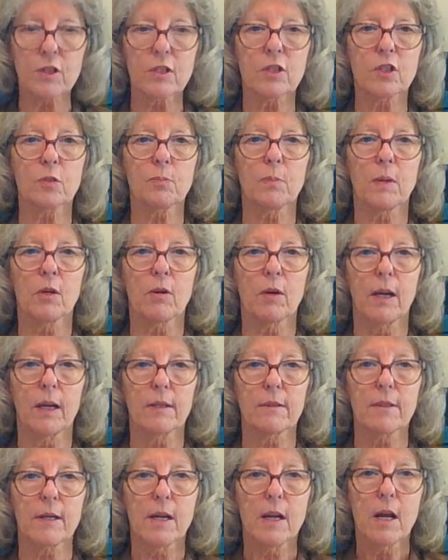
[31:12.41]
and
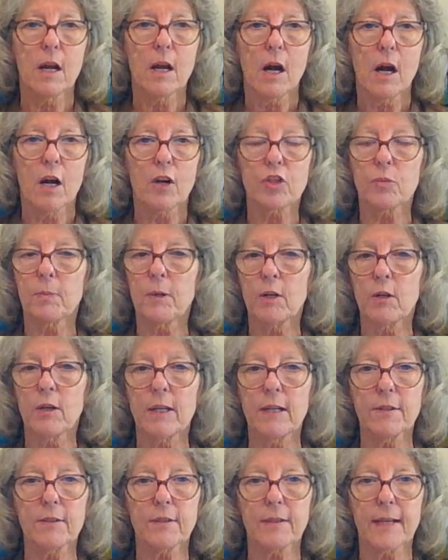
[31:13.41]
spirit. Our
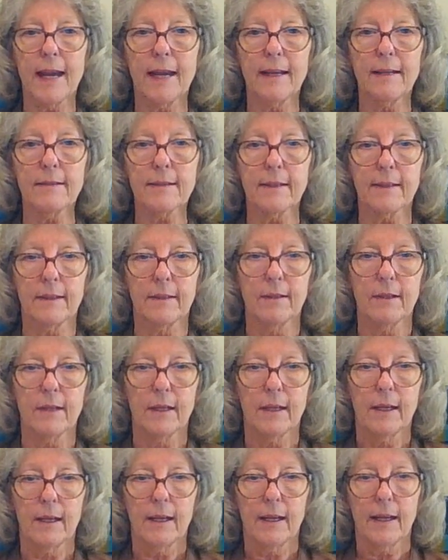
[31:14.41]
spirit is tainted.
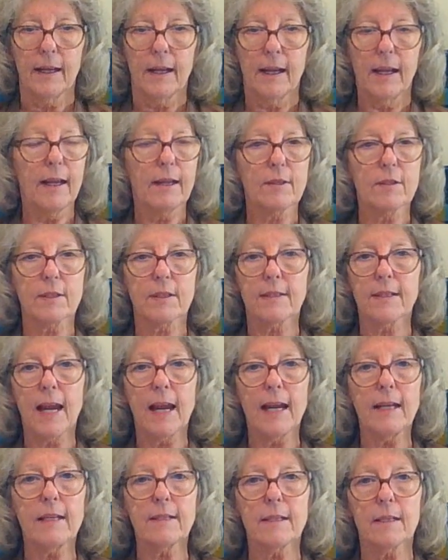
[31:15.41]
It's
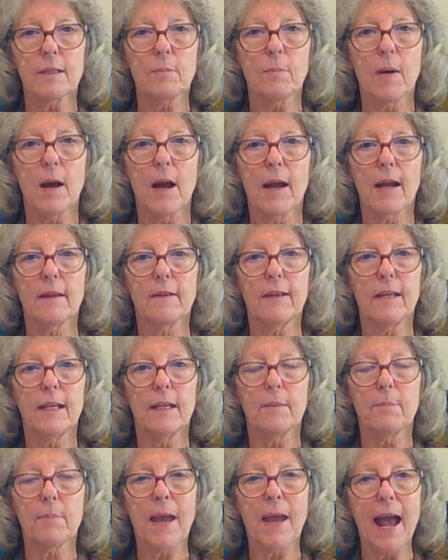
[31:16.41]
tainted by
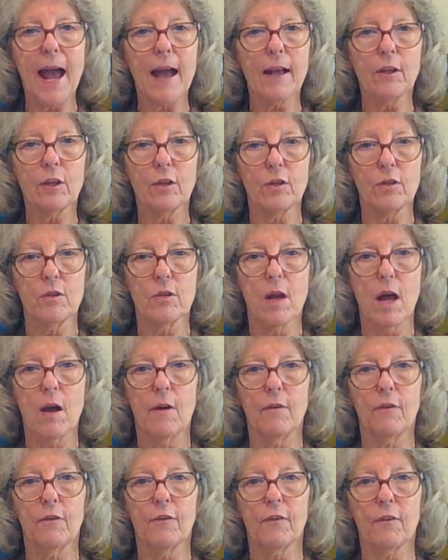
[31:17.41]
the pattern
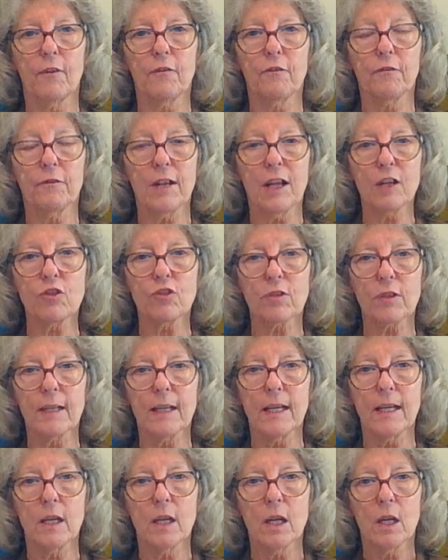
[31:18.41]
of
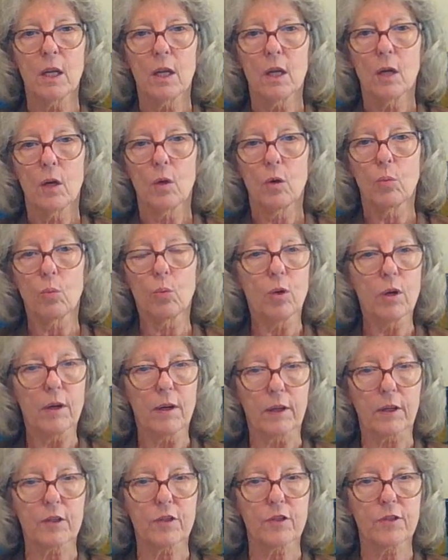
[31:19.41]
fleshly
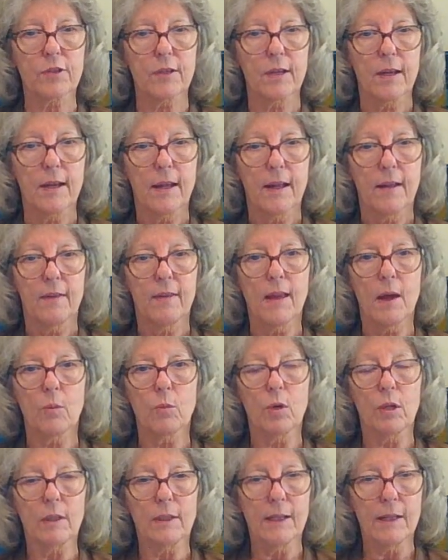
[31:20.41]
works
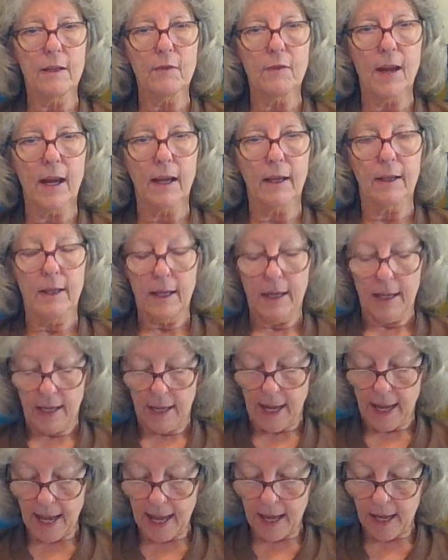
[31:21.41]
that we're living
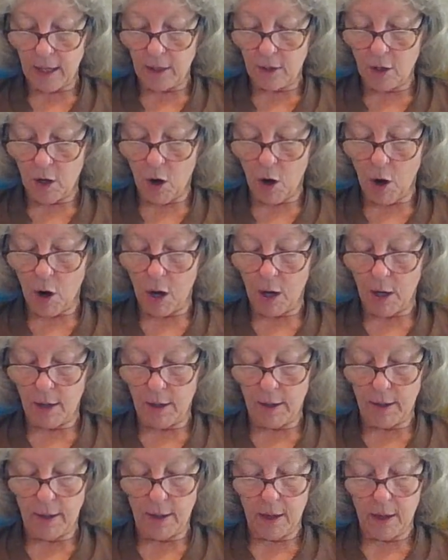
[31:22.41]
and
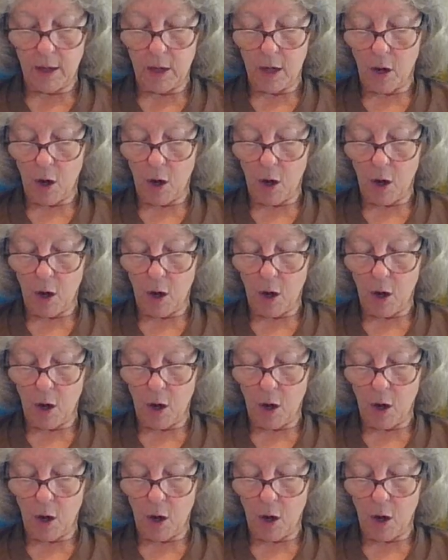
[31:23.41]
our